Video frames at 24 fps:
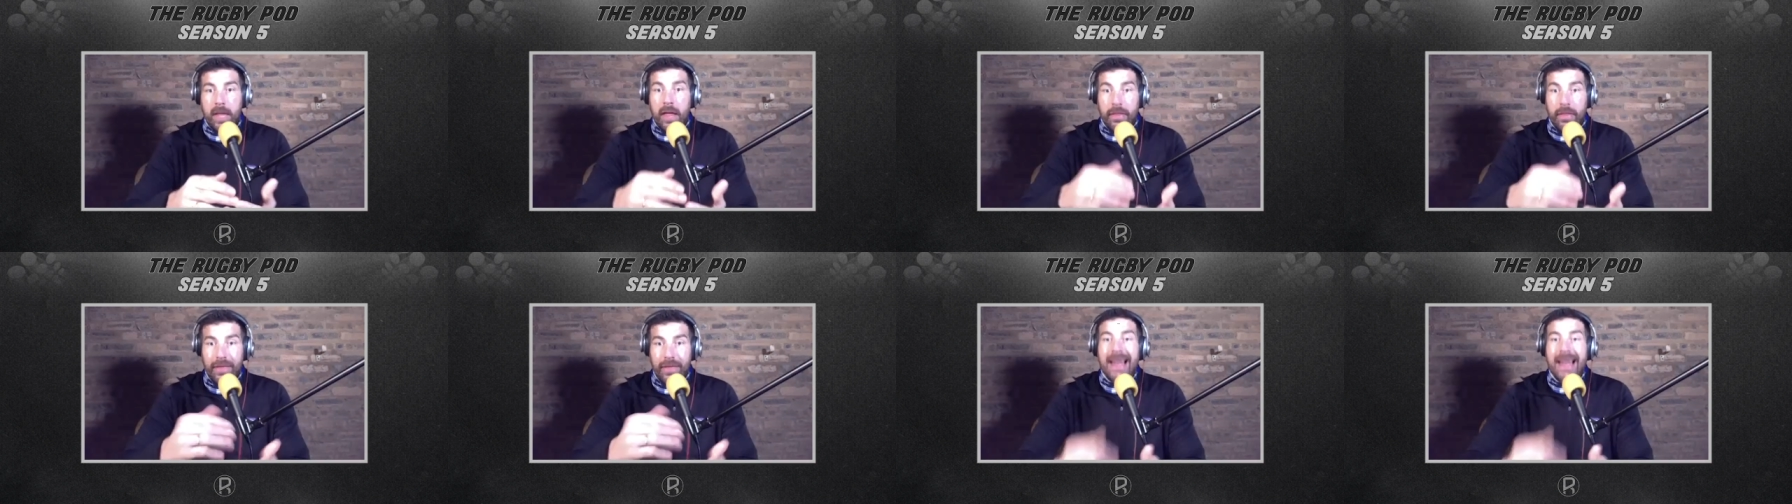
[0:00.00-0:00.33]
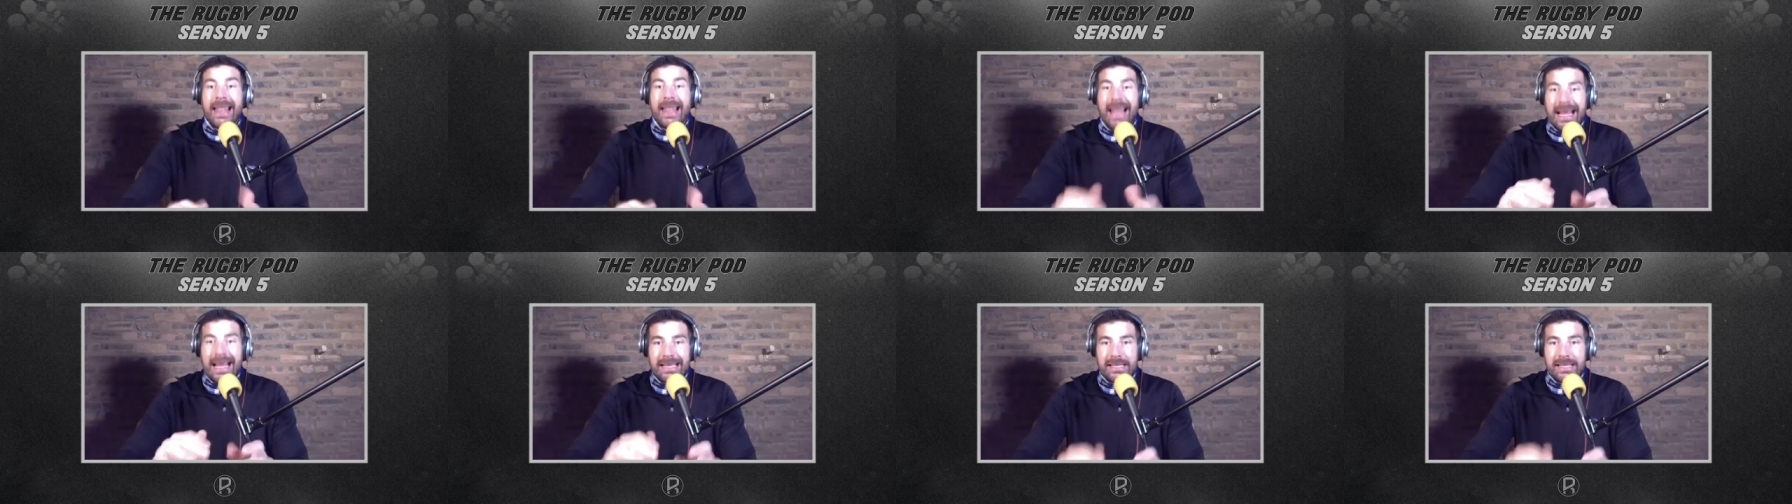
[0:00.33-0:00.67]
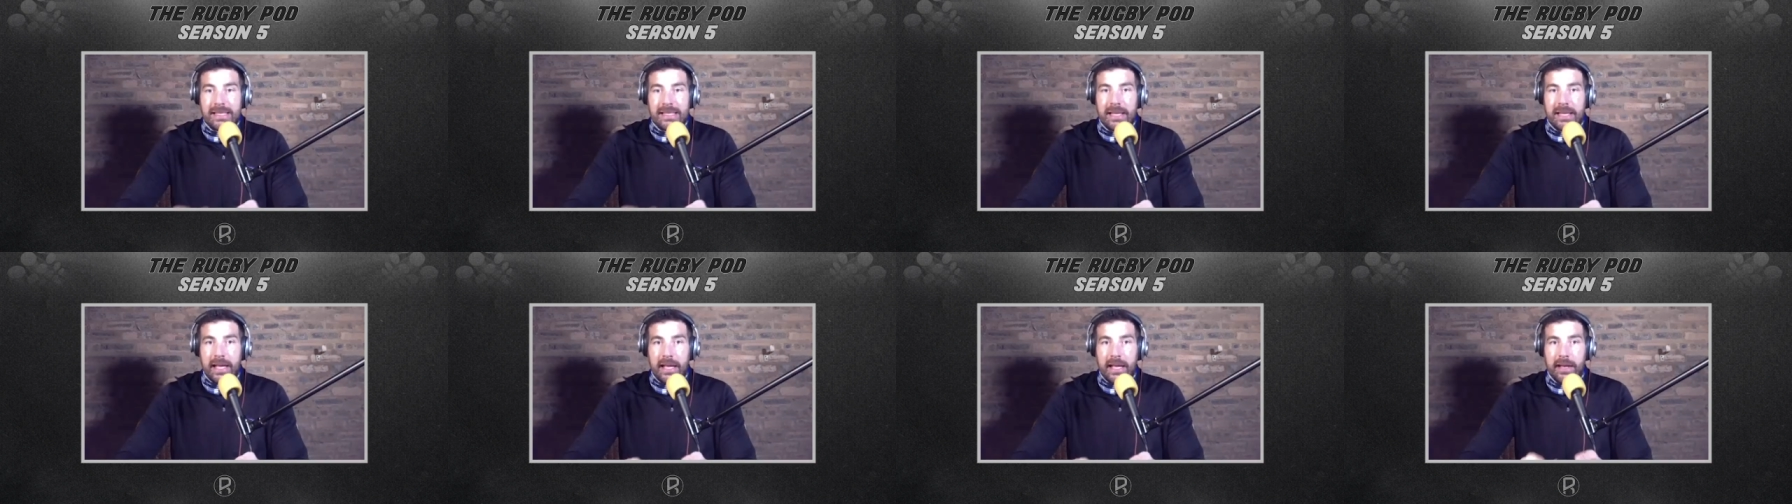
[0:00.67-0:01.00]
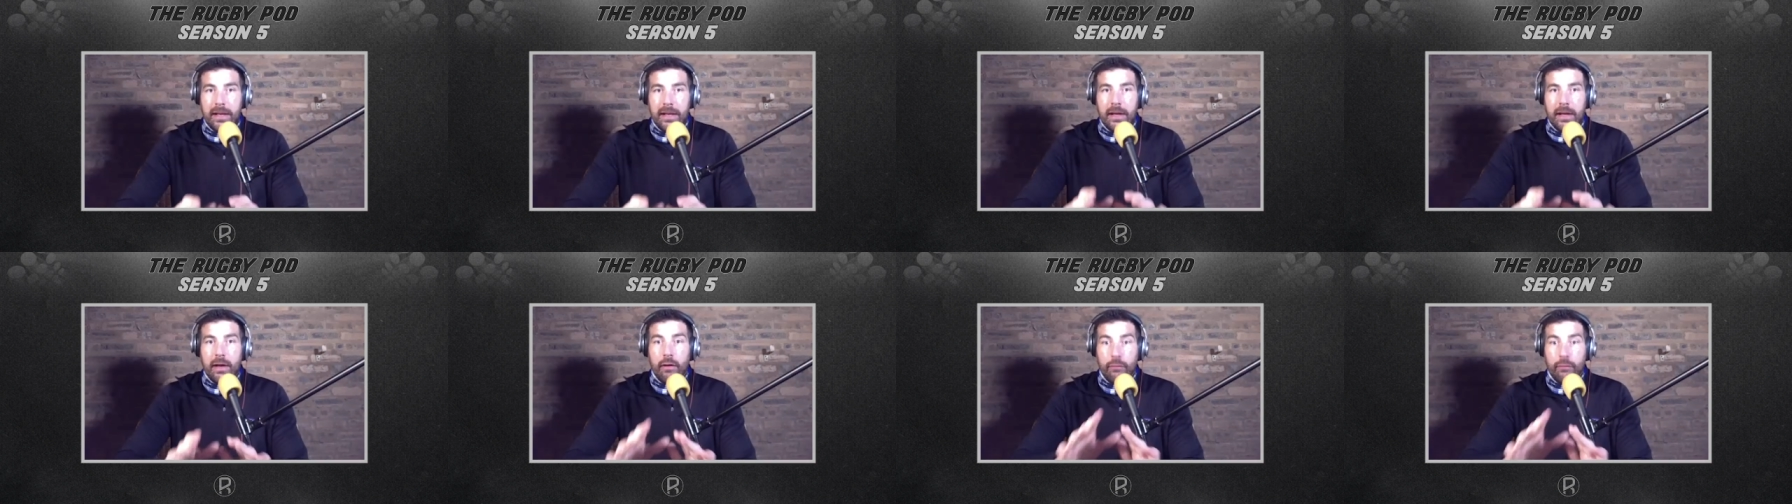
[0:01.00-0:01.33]
That lasted
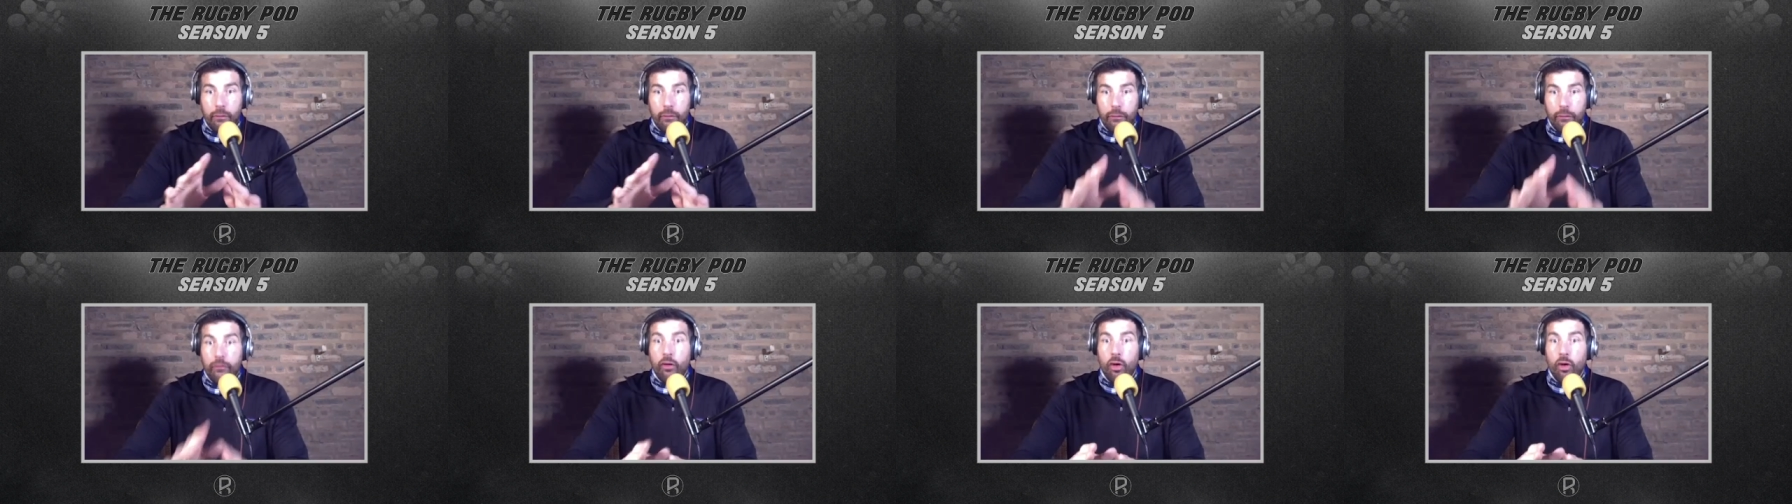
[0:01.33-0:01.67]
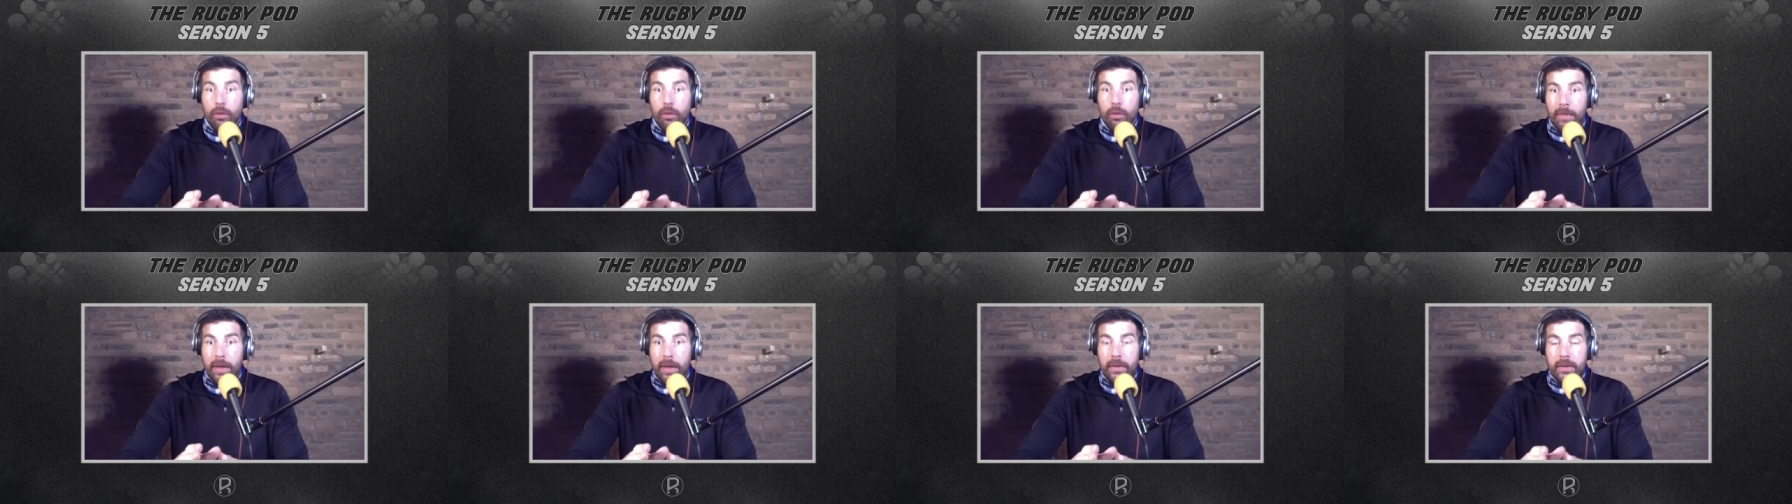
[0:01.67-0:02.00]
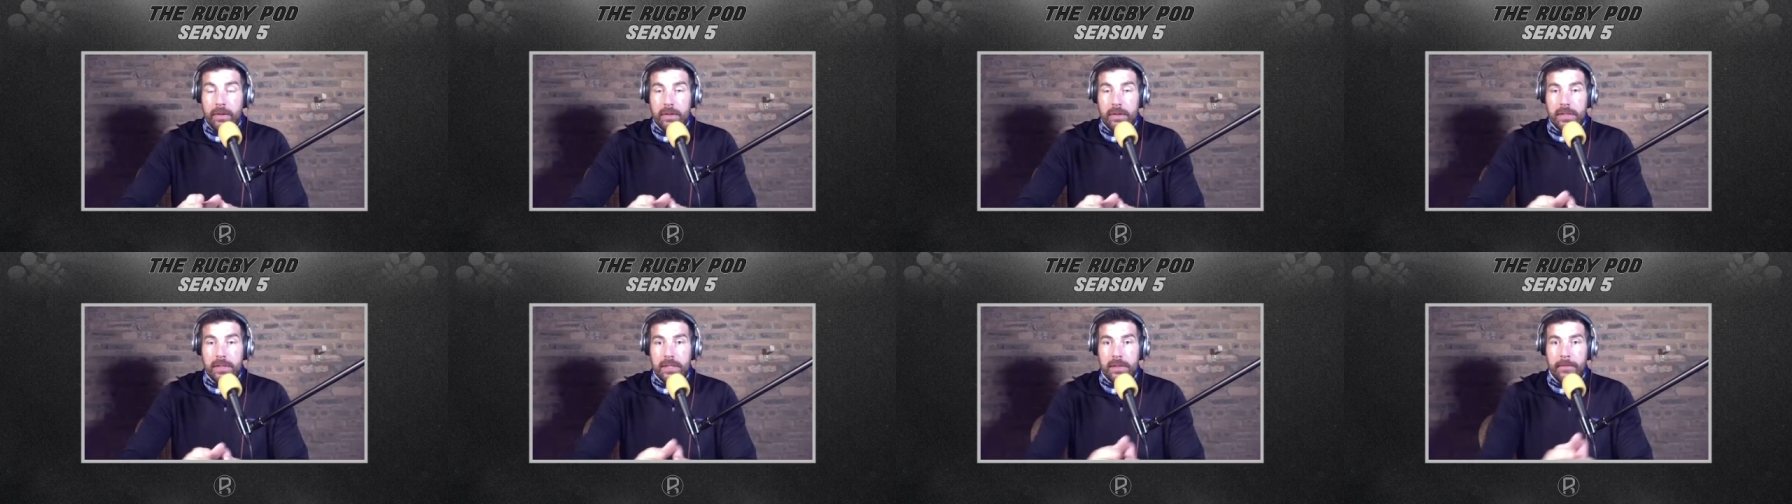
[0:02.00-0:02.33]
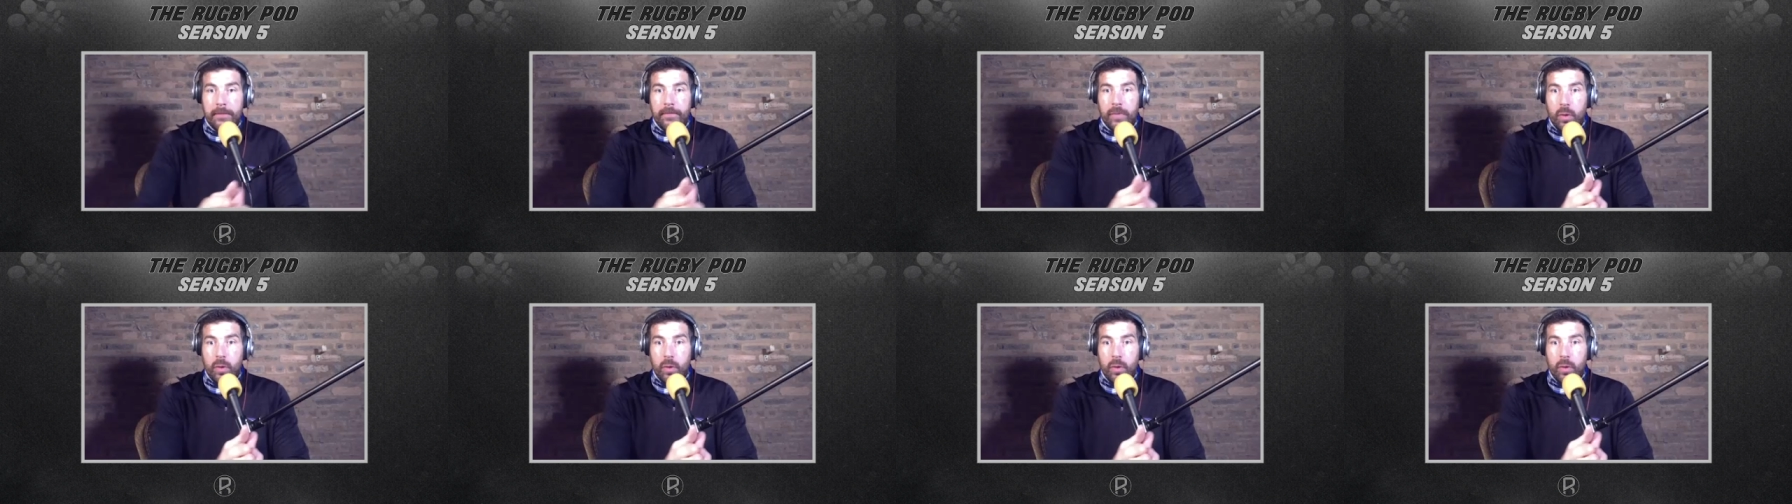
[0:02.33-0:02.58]
for 4 months.